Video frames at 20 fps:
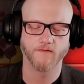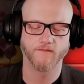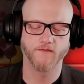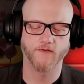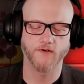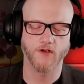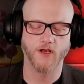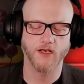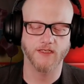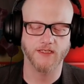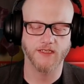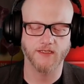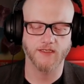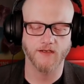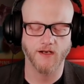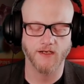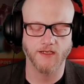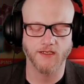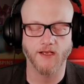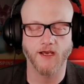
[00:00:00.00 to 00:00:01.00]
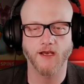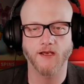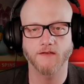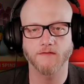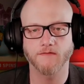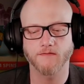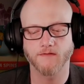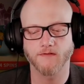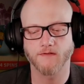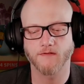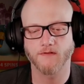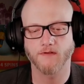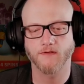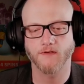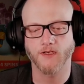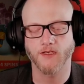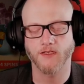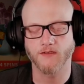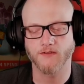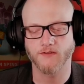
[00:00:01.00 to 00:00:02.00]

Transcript: for $19.99 in the